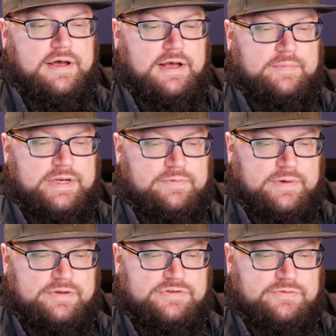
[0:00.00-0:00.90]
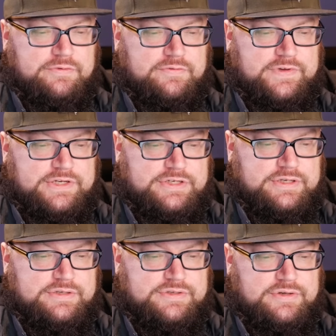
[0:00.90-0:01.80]
How many rounds of
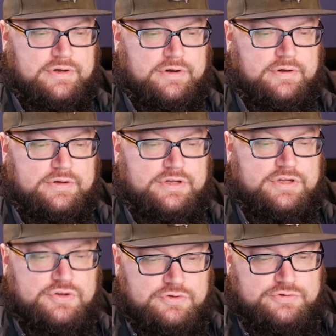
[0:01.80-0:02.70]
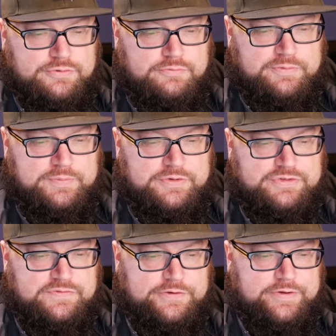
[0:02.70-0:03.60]
revisions are usual with most
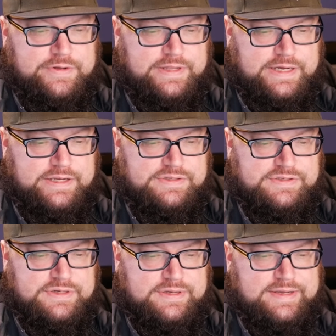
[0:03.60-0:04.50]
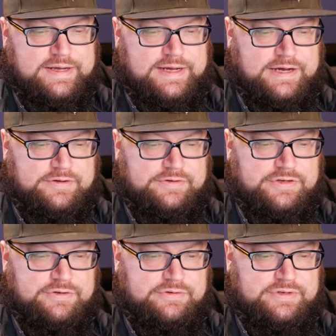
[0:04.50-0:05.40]
of your clients? How do
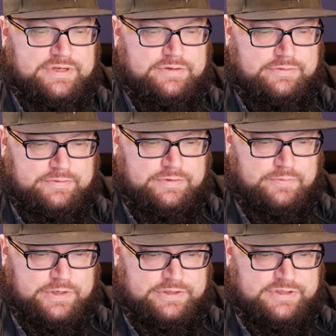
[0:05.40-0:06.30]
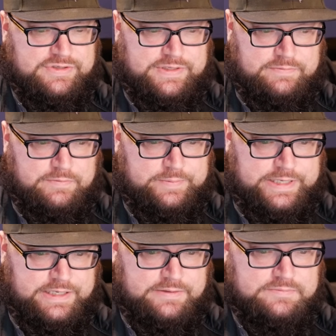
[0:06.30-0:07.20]
you deal with wishes that will
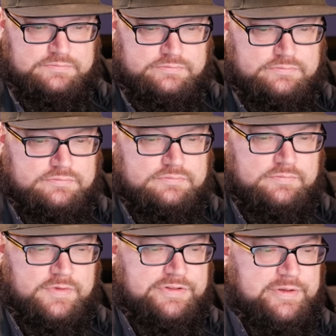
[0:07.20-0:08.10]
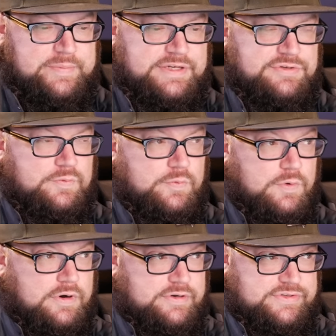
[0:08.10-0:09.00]
make the mix
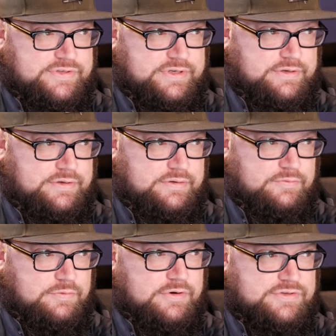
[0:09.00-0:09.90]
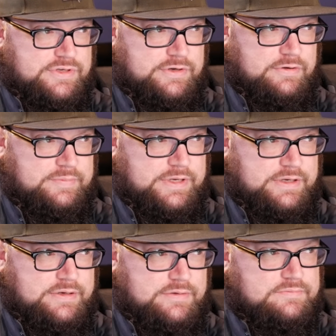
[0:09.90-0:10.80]
worse in your opinion?